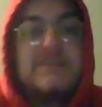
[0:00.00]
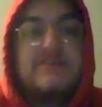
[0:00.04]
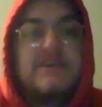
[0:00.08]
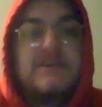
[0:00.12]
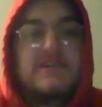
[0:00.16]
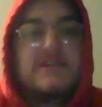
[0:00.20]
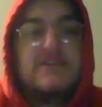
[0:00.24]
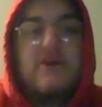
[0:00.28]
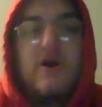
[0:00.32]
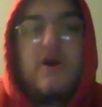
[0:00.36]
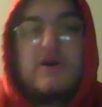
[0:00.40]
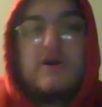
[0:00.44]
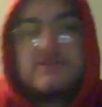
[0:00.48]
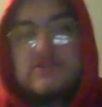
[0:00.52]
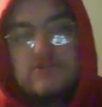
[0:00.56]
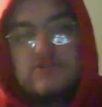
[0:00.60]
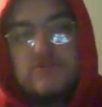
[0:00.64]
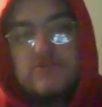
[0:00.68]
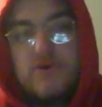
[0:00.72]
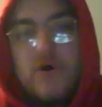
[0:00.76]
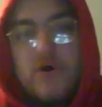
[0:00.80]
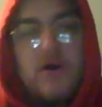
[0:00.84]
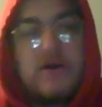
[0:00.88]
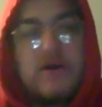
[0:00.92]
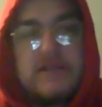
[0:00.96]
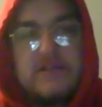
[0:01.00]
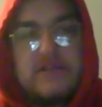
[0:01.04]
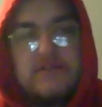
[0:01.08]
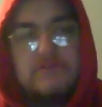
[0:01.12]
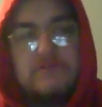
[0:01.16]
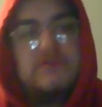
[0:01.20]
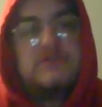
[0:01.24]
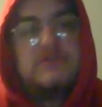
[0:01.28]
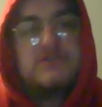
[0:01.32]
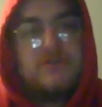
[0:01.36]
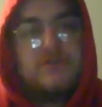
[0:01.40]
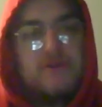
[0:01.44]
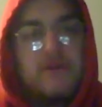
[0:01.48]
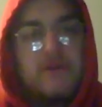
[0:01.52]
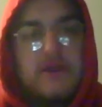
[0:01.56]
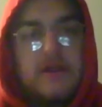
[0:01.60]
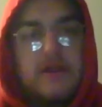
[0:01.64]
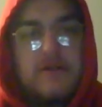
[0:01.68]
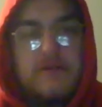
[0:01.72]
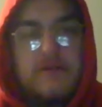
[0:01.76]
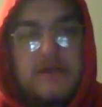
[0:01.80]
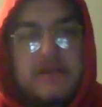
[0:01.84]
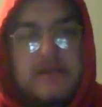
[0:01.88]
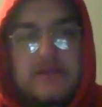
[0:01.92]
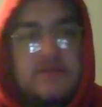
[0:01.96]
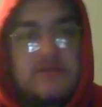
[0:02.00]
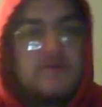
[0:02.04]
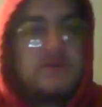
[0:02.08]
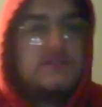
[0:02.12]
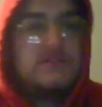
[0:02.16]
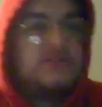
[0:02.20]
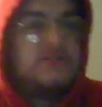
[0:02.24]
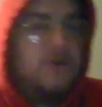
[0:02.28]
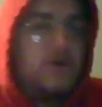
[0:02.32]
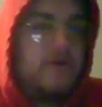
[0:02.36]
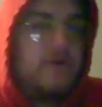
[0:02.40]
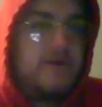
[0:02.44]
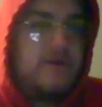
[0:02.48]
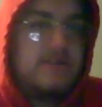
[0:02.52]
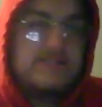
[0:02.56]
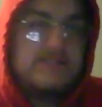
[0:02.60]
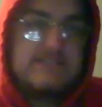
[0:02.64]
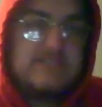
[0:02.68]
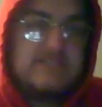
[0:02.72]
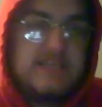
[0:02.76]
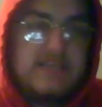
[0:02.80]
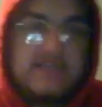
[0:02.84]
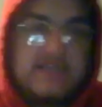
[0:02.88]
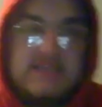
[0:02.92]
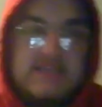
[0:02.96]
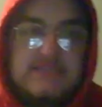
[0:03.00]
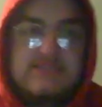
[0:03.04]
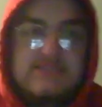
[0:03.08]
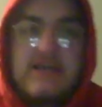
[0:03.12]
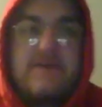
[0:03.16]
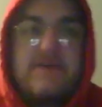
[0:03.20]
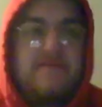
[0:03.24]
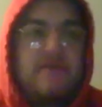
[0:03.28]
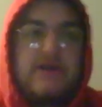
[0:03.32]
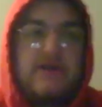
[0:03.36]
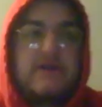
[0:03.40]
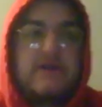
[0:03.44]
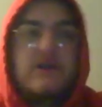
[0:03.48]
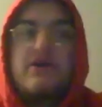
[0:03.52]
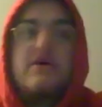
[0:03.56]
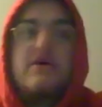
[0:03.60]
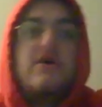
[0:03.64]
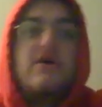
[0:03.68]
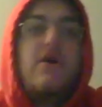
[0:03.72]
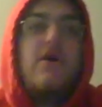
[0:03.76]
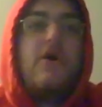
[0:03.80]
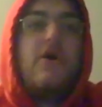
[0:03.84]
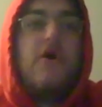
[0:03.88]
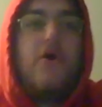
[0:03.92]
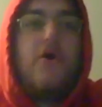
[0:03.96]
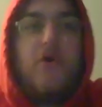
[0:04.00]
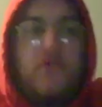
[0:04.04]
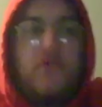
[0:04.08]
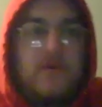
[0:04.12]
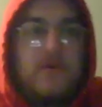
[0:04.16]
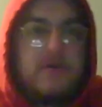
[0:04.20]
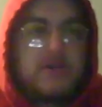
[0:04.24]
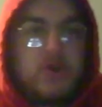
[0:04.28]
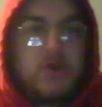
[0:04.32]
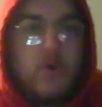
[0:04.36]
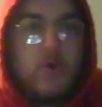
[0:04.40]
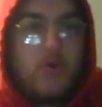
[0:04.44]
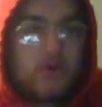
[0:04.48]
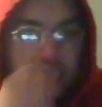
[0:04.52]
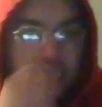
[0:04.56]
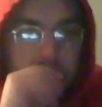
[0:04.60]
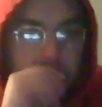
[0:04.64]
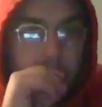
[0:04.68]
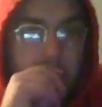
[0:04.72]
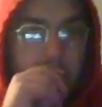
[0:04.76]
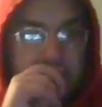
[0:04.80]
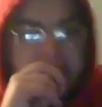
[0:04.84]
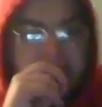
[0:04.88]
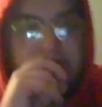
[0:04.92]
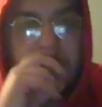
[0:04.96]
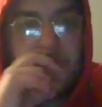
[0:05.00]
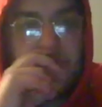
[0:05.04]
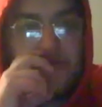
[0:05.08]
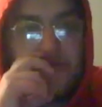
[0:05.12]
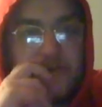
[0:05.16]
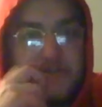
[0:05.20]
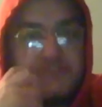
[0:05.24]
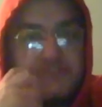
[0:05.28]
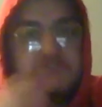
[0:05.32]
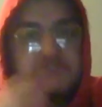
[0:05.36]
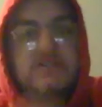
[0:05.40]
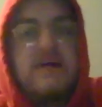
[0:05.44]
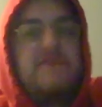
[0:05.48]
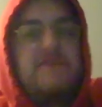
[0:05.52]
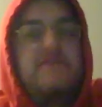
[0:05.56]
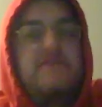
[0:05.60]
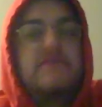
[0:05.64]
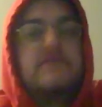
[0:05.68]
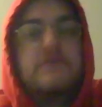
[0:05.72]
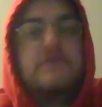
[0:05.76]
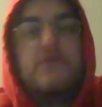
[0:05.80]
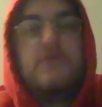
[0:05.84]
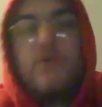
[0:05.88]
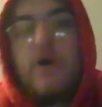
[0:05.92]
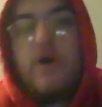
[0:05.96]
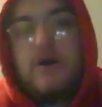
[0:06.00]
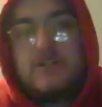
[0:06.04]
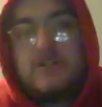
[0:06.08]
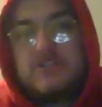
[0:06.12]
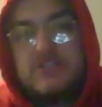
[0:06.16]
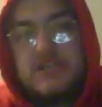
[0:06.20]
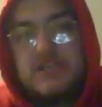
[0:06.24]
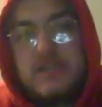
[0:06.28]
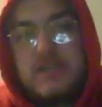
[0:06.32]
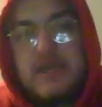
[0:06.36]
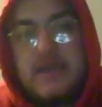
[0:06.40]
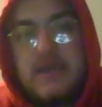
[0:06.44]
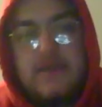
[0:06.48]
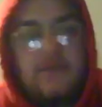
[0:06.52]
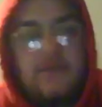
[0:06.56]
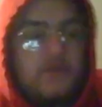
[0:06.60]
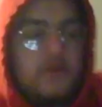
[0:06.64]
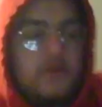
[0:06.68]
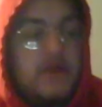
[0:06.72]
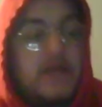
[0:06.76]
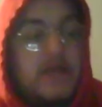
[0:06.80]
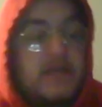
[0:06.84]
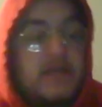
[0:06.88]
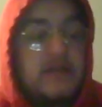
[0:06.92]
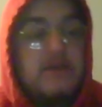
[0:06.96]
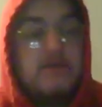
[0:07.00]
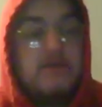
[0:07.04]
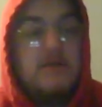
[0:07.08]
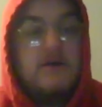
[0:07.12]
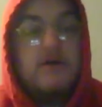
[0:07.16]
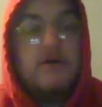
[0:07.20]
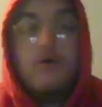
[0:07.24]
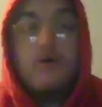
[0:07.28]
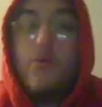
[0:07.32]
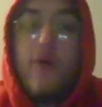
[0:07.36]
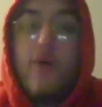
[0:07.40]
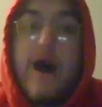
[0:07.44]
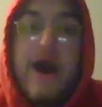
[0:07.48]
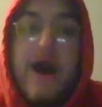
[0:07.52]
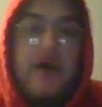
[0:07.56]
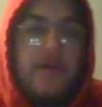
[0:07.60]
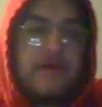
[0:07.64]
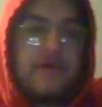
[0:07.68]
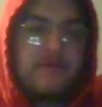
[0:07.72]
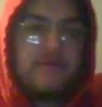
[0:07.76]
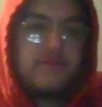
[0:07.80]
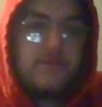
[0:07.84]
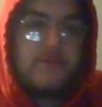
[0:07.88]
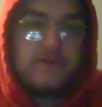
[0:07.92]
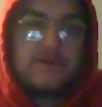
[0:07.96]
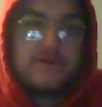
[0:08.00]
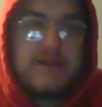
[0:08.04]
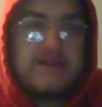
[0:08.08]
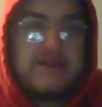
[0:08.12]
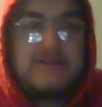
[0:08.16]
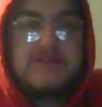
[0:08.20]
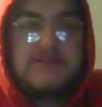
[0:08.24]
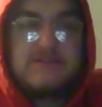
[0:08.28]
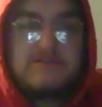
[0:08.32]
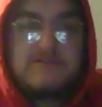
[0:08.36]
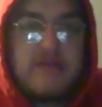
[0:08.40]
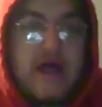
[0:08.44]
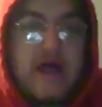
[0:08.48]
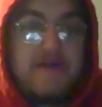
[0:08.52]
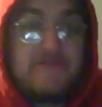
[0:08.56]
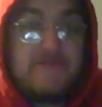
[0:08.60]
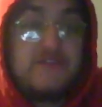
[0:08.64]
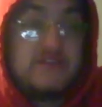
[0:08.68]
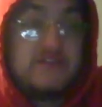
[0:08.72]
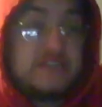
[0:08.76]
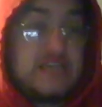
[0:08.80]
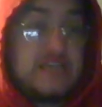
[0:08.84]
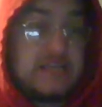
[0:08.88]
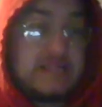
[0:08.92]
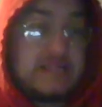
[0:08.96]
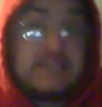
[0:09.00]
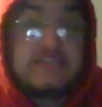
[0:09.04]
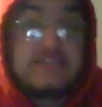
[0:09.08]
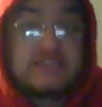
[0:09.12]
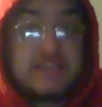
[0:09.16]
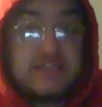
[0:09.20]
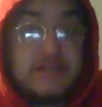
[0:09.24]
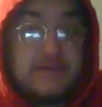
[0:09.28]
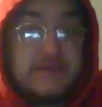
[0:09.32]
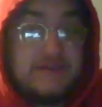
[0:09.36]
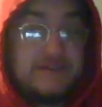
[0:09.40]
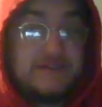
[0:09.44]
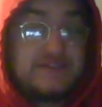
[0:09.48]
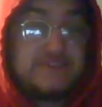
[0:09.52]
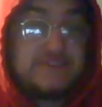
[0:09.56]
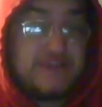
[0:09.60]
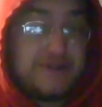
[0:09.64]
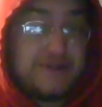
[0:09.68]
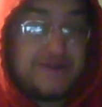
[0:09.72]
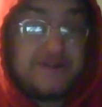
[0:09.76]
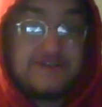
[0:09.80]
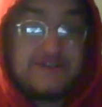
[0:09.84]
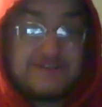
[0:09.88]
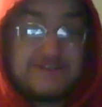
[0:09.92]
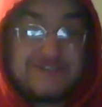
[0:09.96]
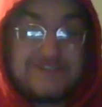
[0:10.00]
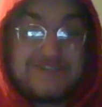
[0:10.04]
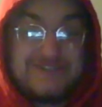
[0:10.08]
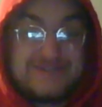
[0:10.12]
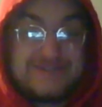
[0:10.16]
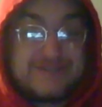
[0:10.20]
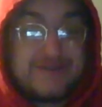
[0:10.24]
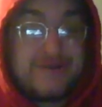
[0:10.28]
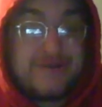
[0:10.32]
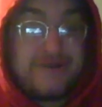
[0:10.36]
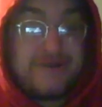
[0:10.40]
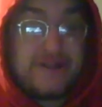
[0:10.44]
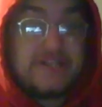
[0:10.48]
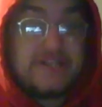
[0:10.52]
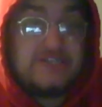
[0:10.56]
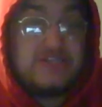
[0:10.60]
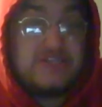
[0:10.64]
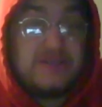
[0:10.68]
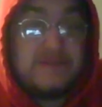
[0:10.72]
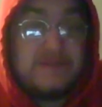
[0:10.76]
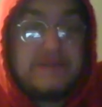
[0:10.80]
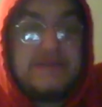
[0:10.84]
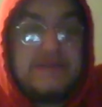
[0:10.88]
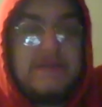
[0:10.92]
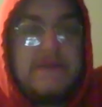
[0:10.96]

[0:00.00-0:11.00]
Like not too long into his career, like you can already see it. He's definitely like all the Gold Glove voters definitely watched today and we're like, wow, like we're gonna have to take this kid into serious consideration.